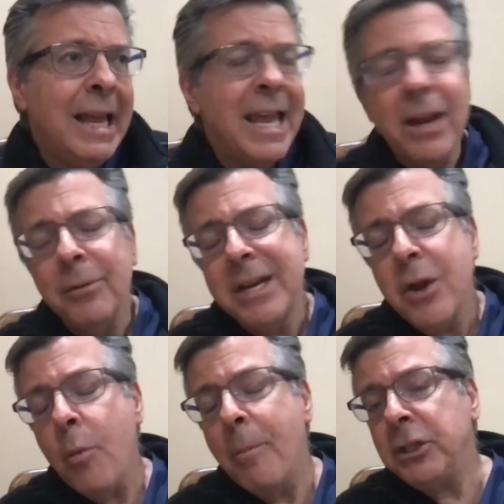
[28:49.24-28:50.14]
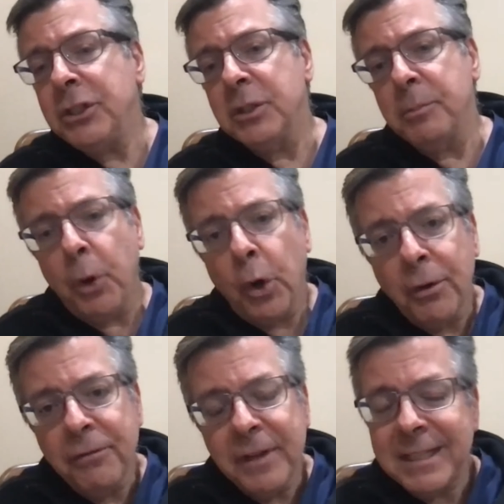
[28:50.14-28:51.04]
you know, no mesh is
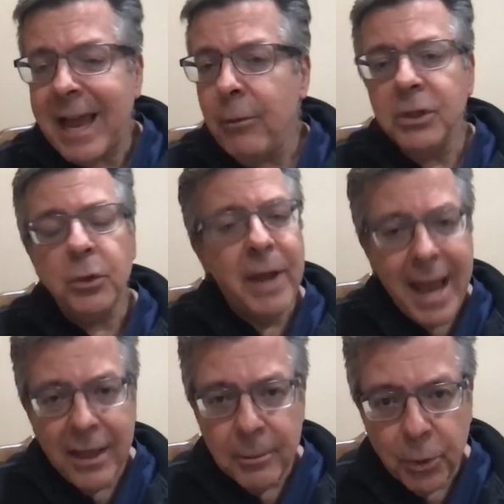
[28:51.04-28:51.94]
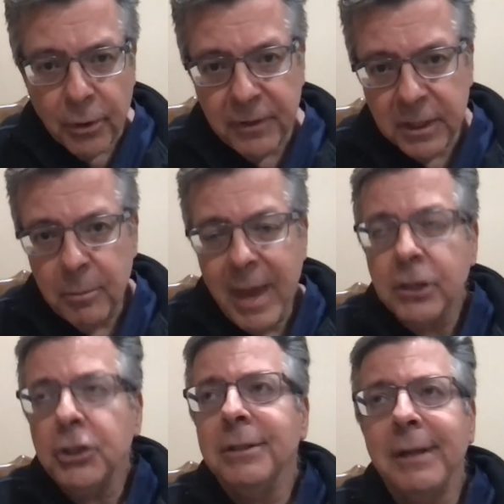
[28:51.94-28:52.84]
perfect. I wish we had the perfect
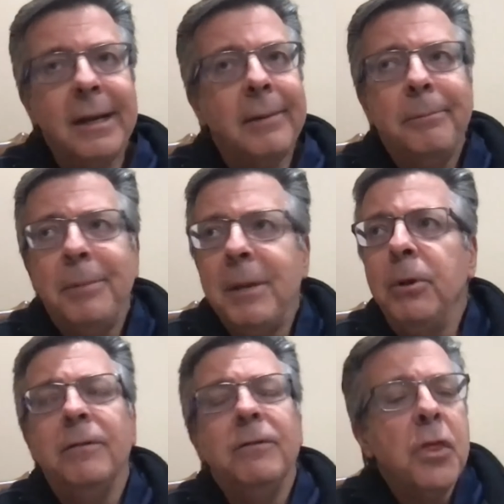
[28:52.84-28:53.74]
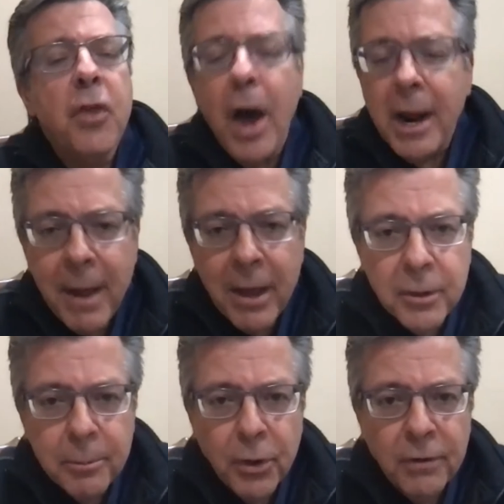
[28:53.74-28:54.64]
mesh. Uh, people have thought about
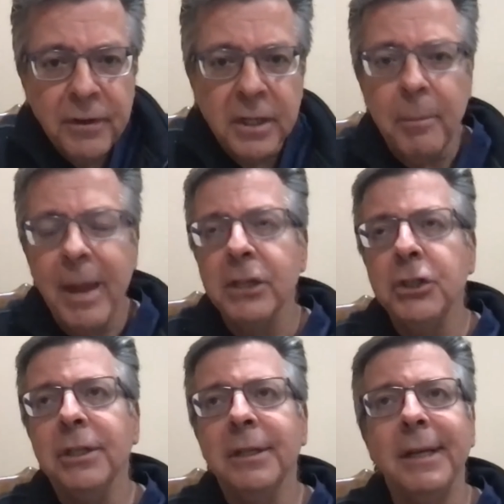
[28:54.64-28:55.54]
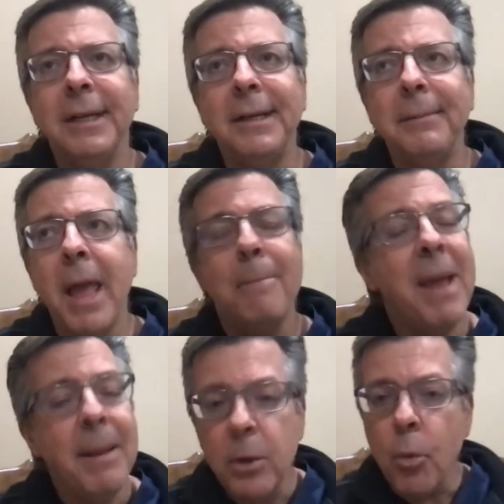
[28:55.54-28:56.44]
the perfect mesh, uh, and
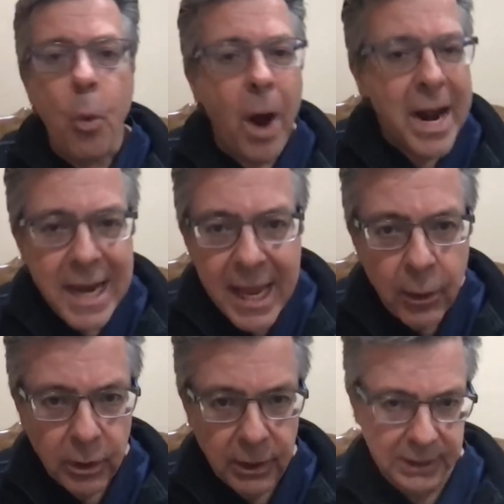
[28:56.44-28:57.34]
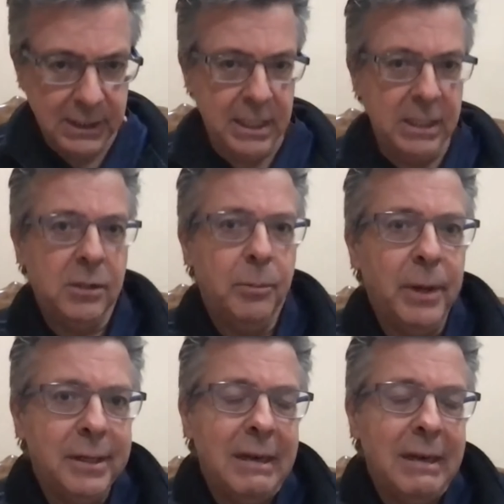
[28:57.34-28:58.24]
maybe one day it will exist.
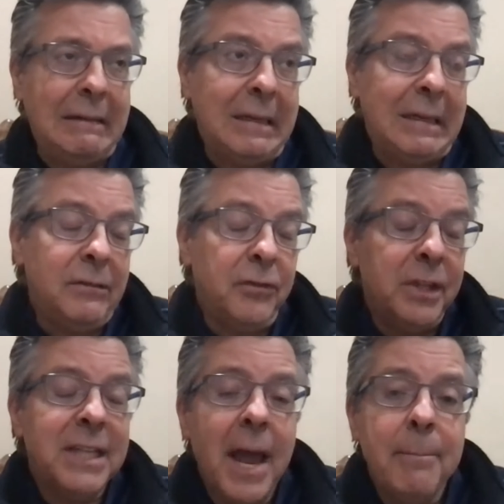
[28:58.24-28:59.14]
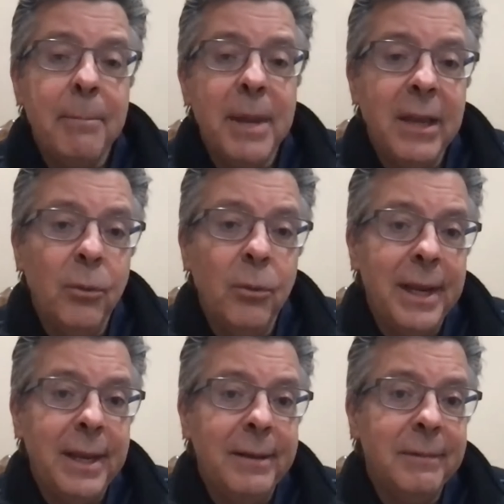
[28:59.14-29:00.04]
But uh, for the time being,
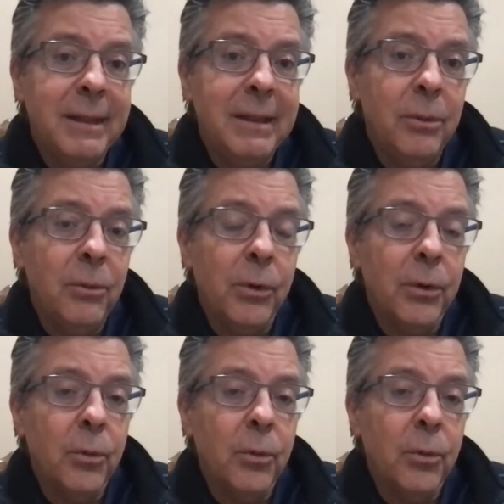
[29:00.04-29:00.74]
we we're,